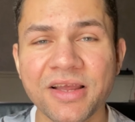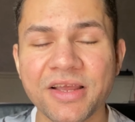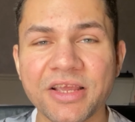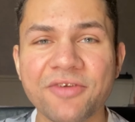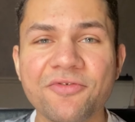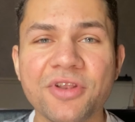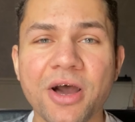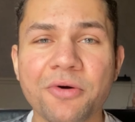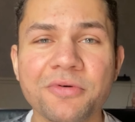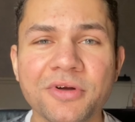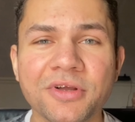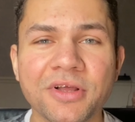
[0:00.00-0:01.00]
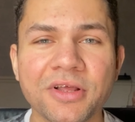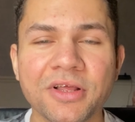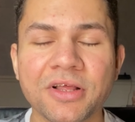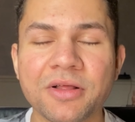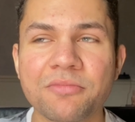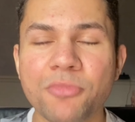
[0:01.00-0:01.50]
Even now,
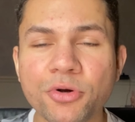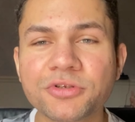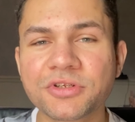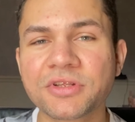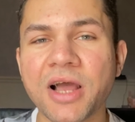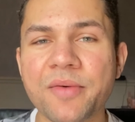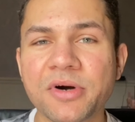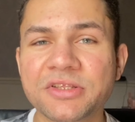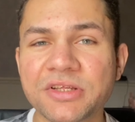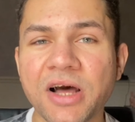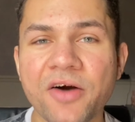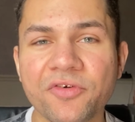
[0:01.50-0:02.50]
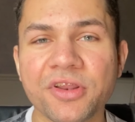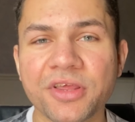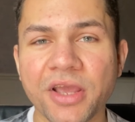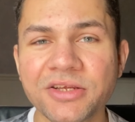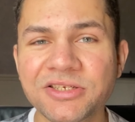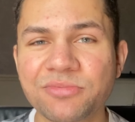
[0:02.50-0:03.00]
most of the time I did have it in a
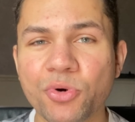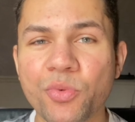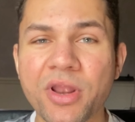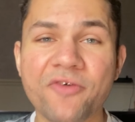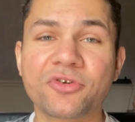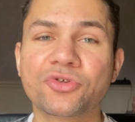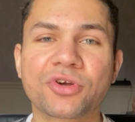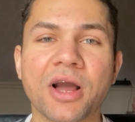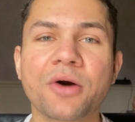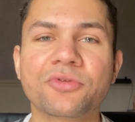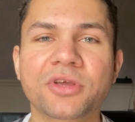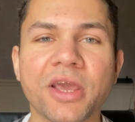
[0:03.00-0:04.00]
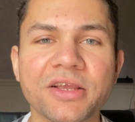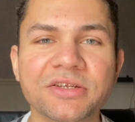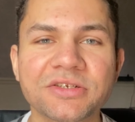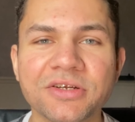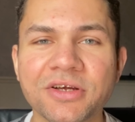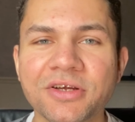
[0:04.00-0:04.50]
case, but whenever I took it out the
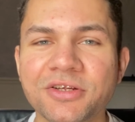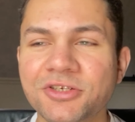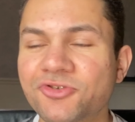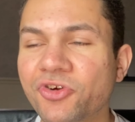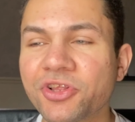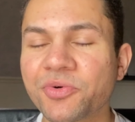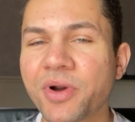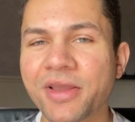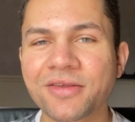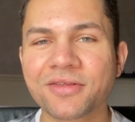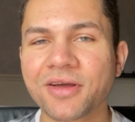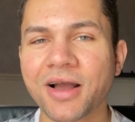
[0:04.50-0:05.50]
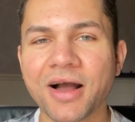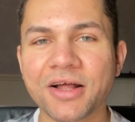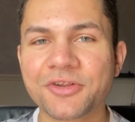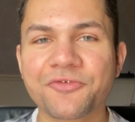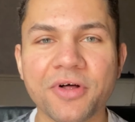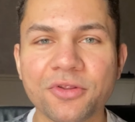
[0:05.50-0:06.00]
case, straight away, I
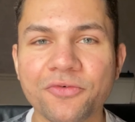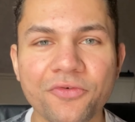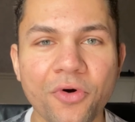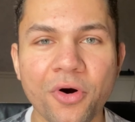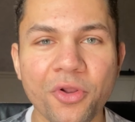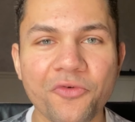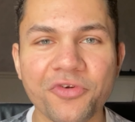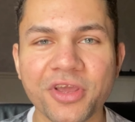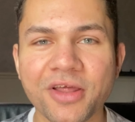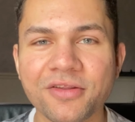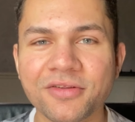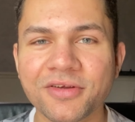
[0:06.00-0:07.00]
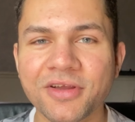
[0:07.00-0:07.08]
just fell in love with it all over again.